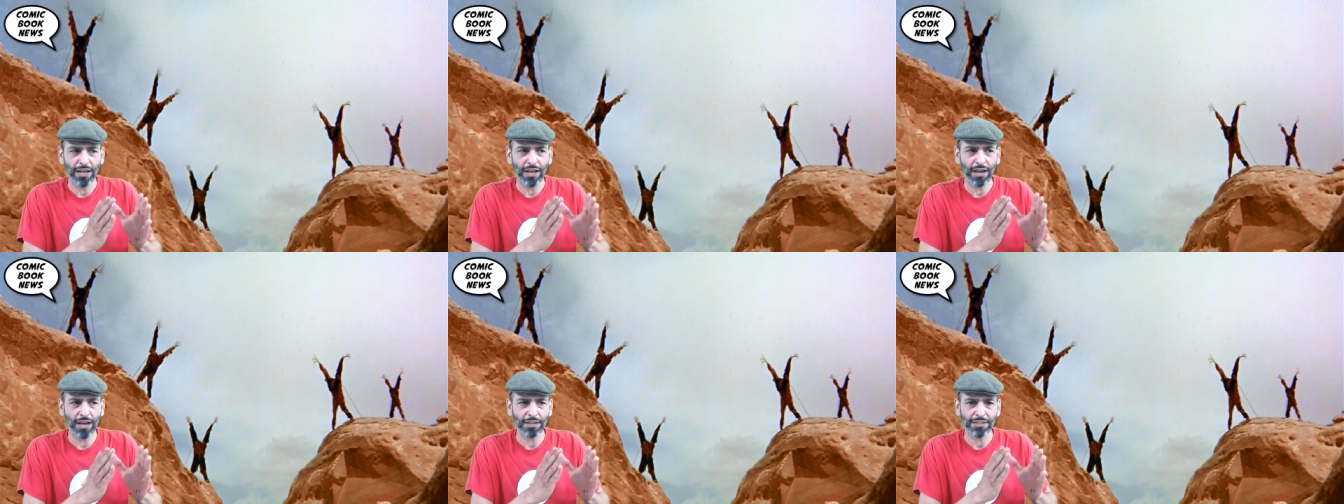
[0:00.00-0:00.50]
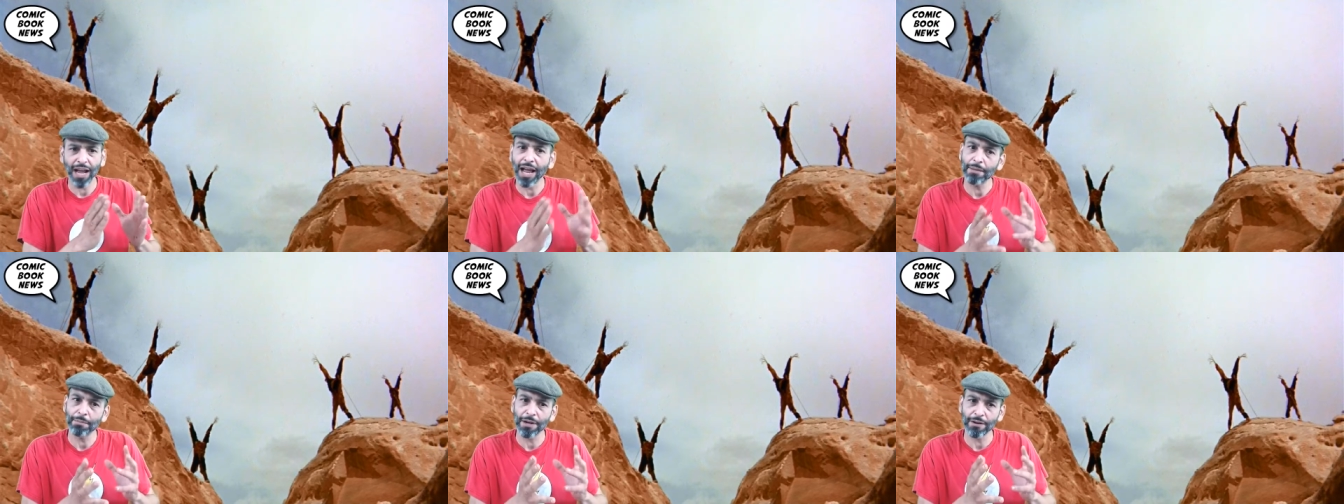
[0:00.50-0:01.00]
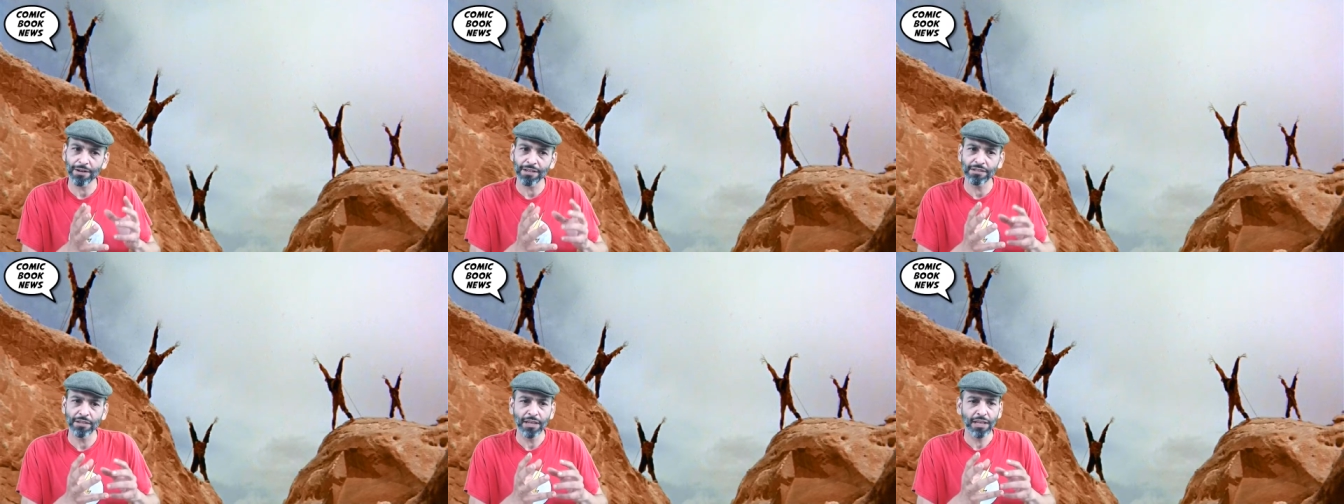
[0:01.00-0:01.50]
uh, time
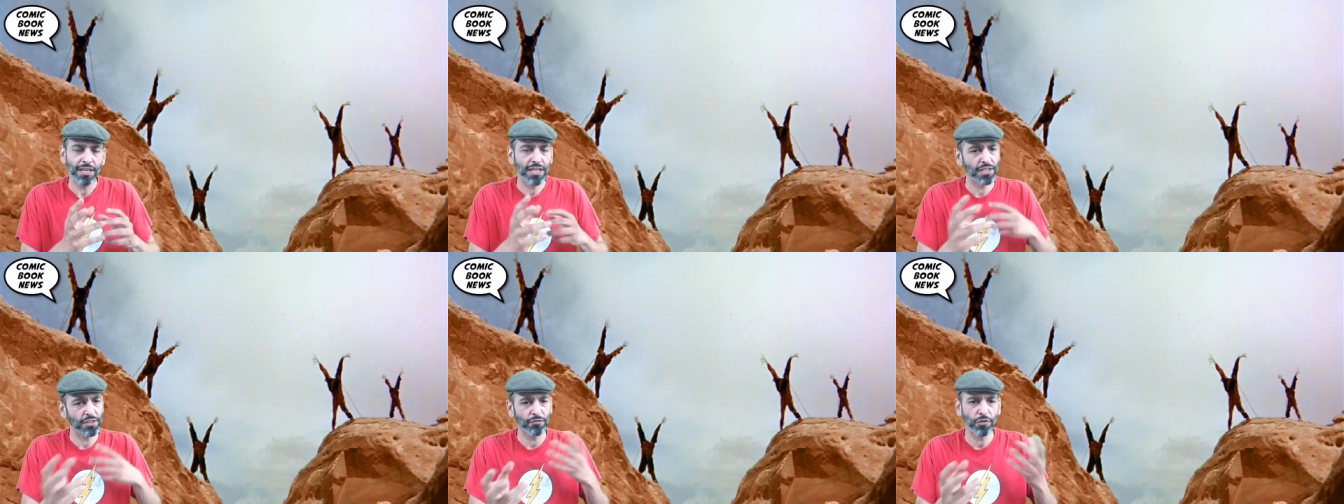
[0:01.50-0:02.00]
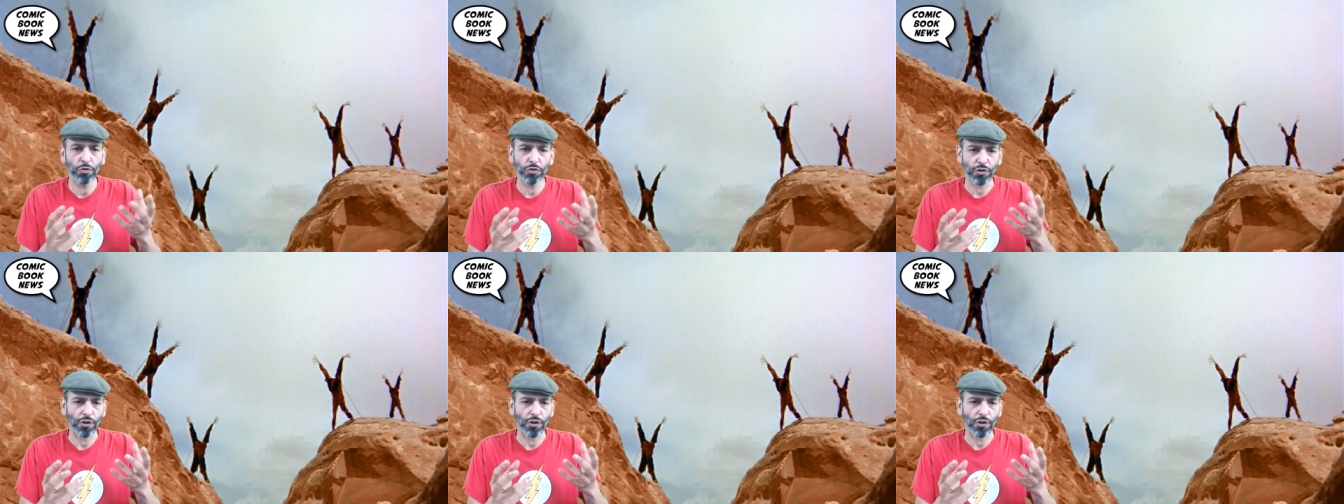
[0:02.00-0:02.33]
periods in the future.